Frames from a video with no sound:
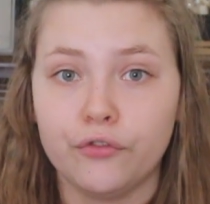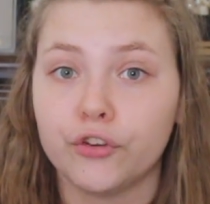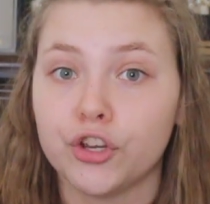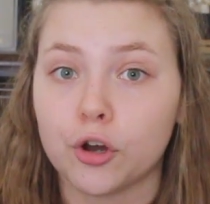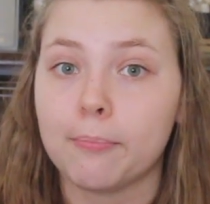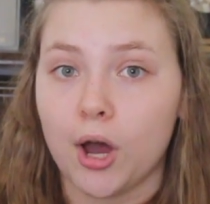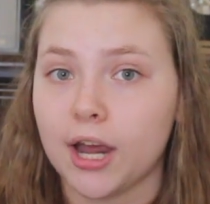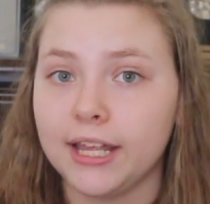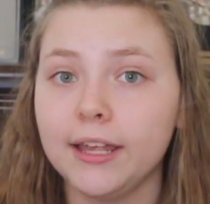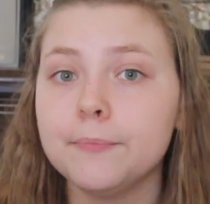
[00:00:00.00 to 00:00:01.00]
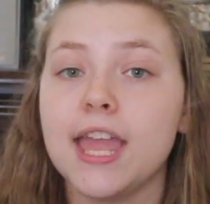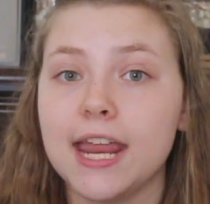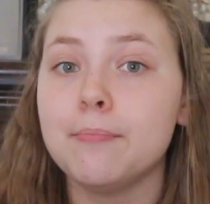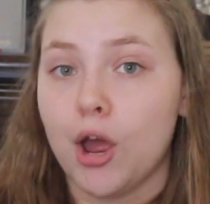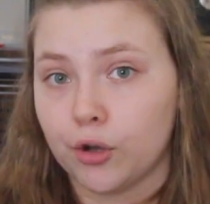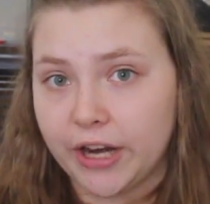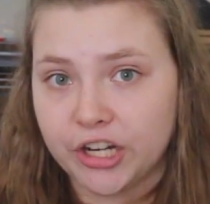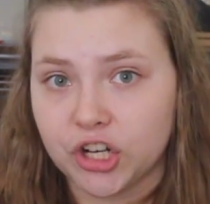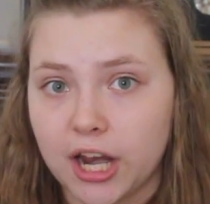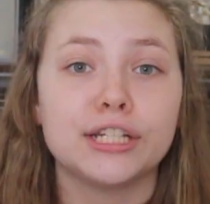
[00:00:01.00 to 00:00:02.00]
for your body in moderation.